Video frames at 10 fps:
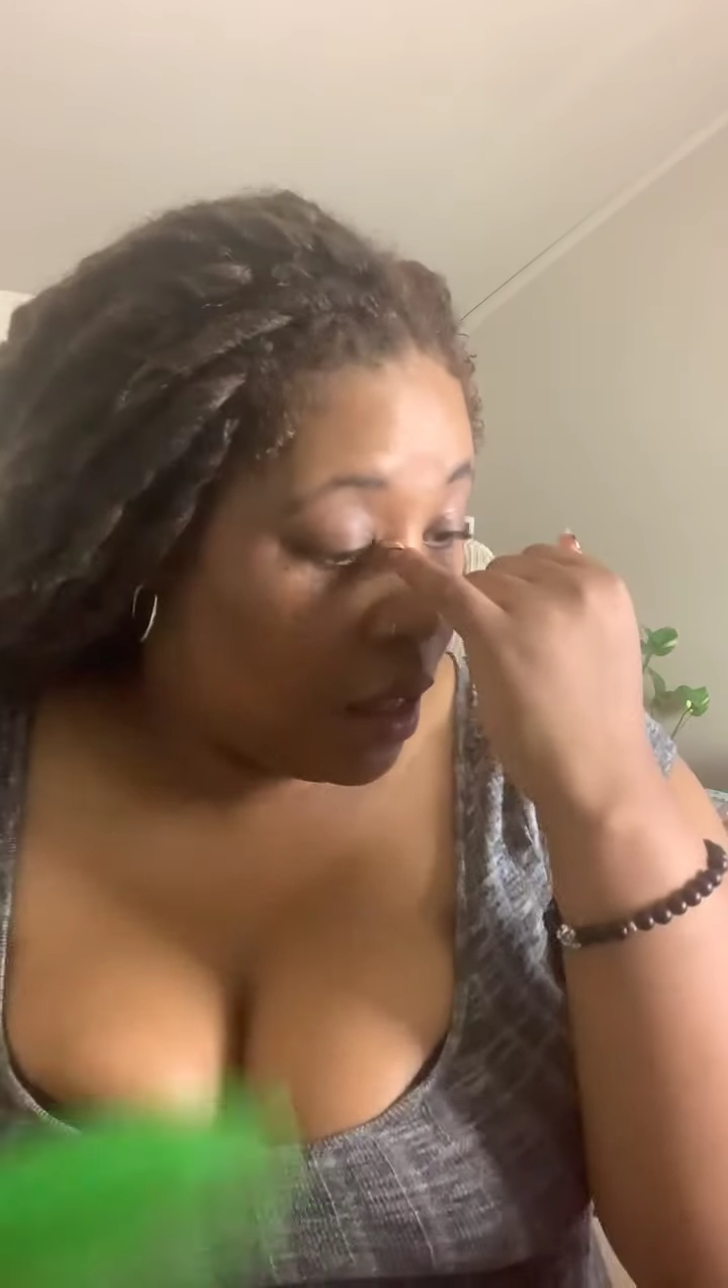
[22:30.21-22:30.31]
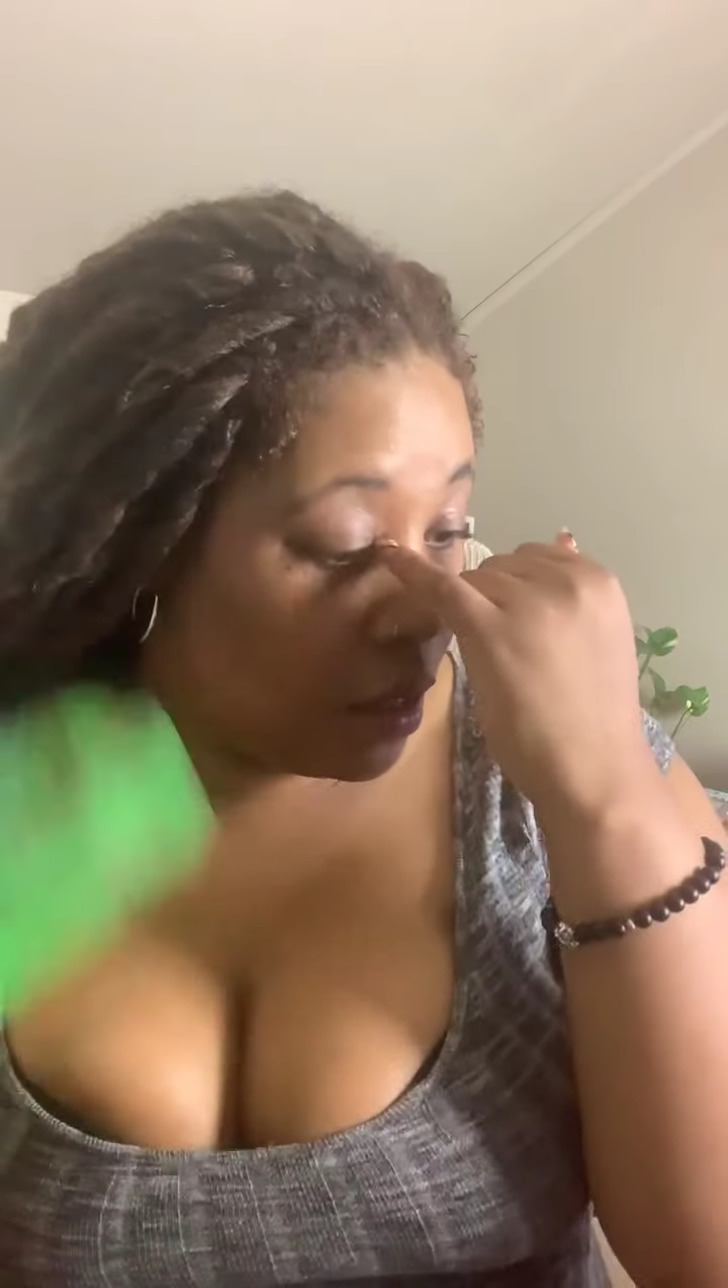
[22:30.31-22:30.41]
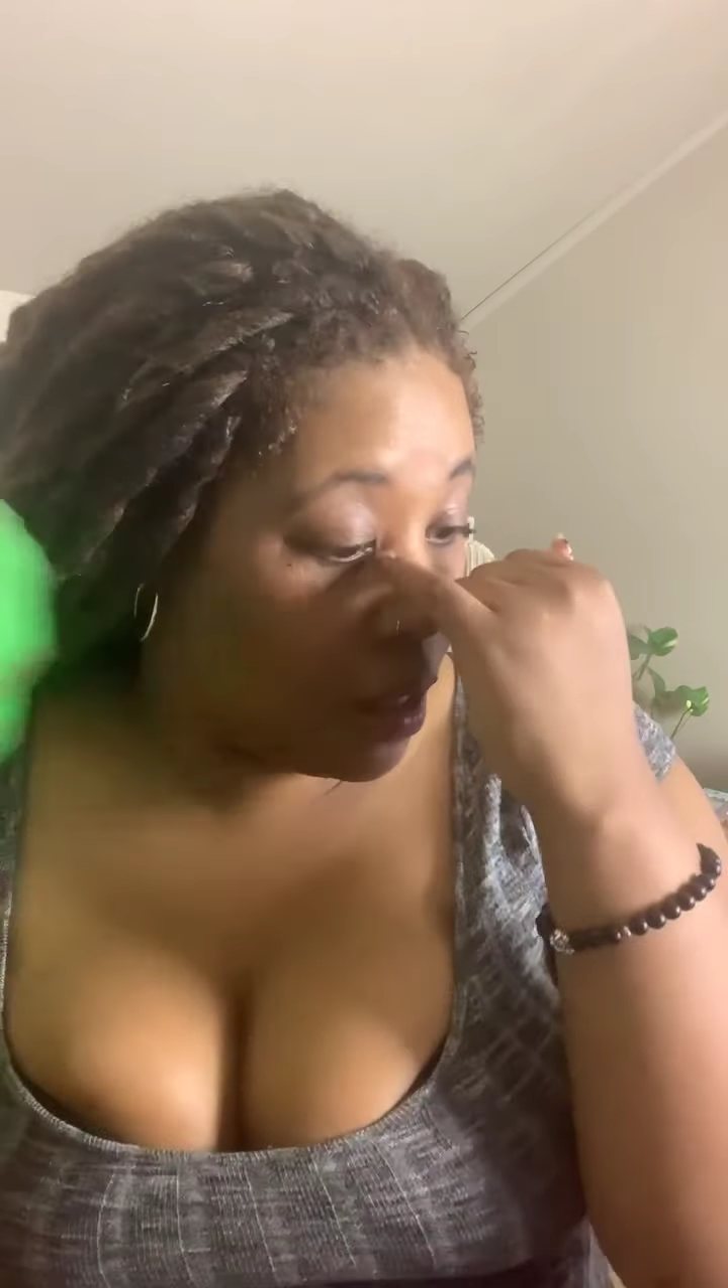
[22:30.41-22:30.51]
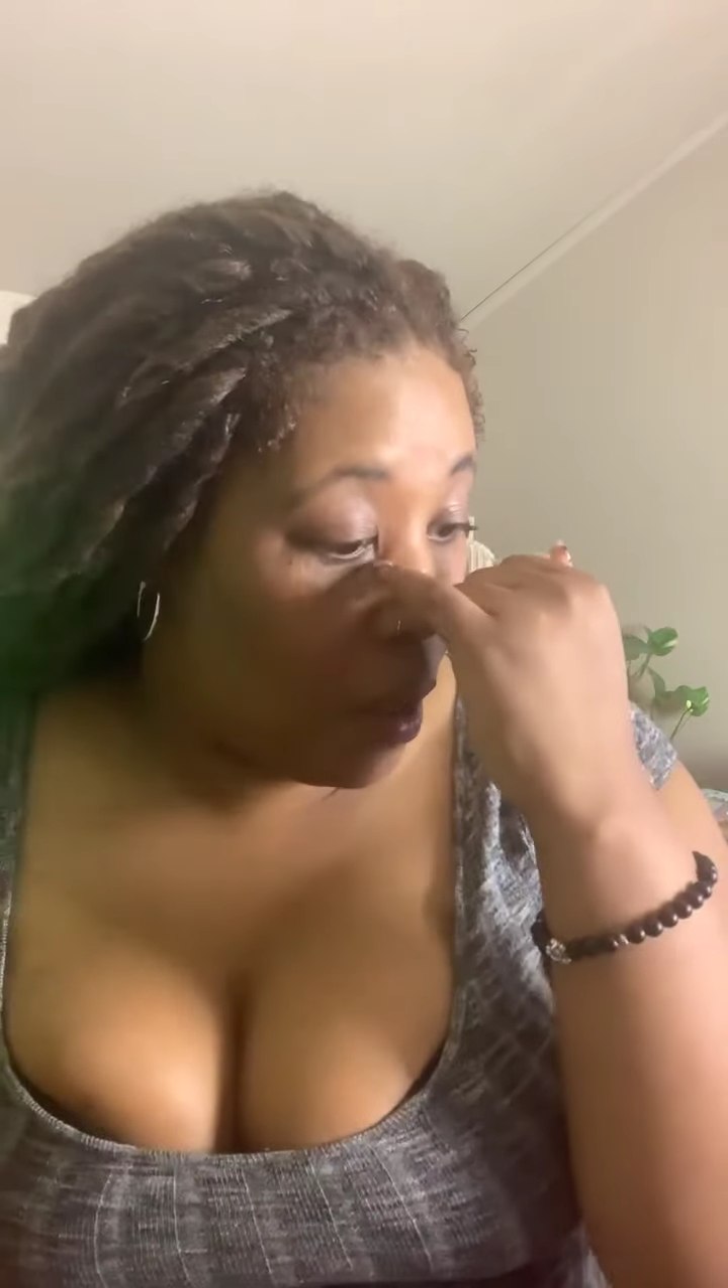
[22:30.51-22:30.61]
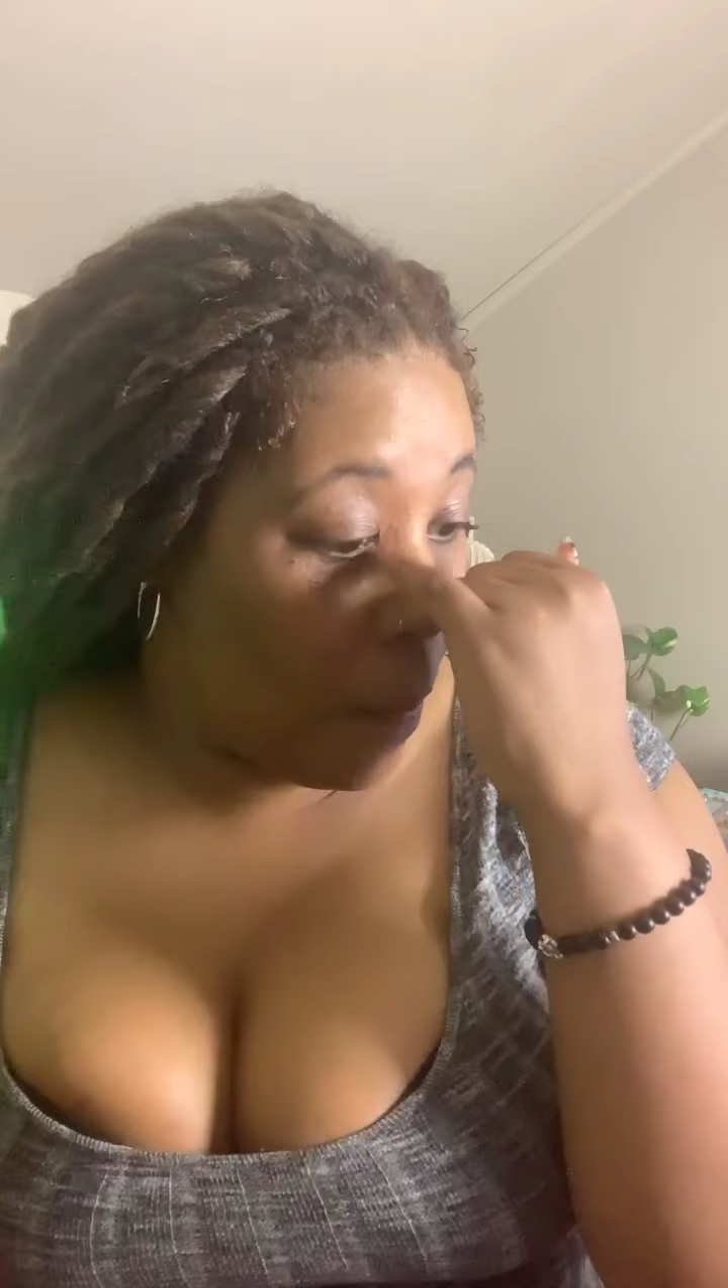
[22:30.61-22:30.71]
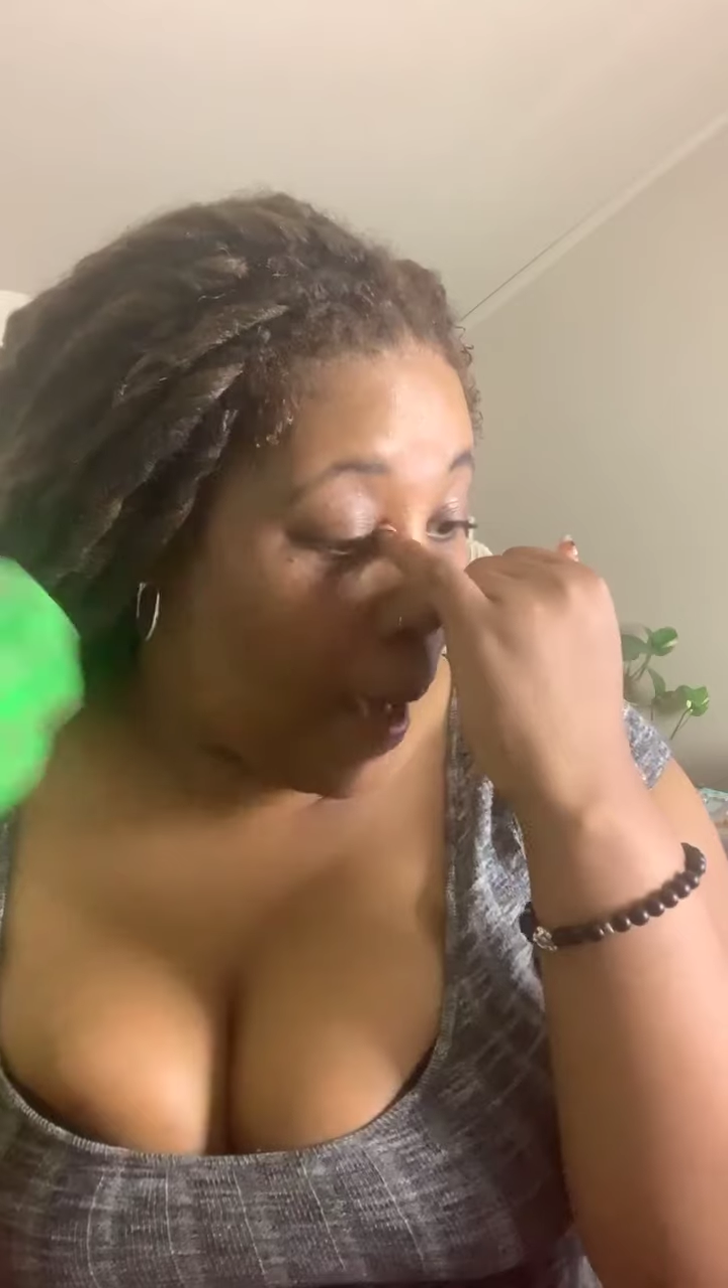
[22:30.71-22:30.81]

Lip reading: So